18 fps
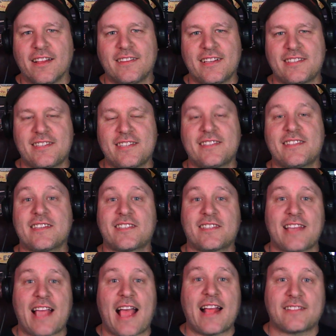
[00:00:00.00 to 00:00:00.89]
is the
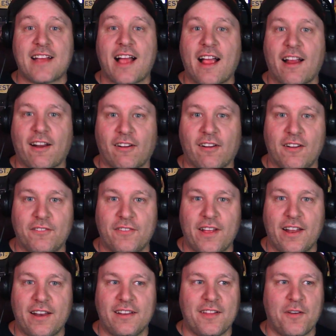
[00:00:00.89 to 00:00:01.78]
satire of
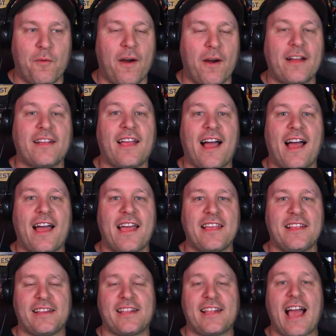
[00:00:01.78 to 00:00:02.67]
it. The one
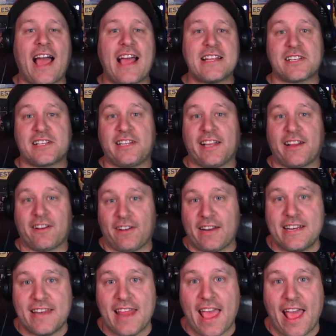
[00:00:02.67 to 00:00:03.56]
guy, the guy's
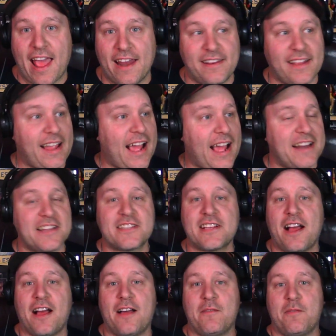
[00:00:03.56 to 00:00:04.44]
clearly dead. The guy
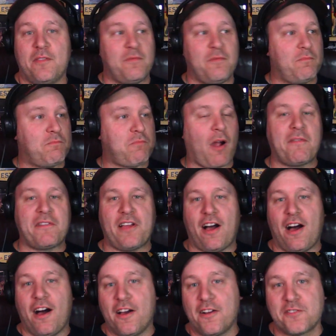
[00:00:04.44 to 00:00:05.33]
just got probably
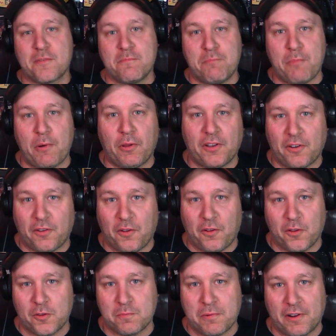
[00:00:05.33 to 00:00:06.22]
100 bullet
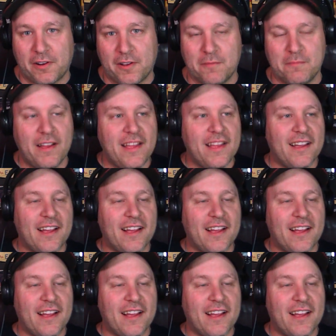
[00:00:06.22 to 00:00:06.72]
holes put him.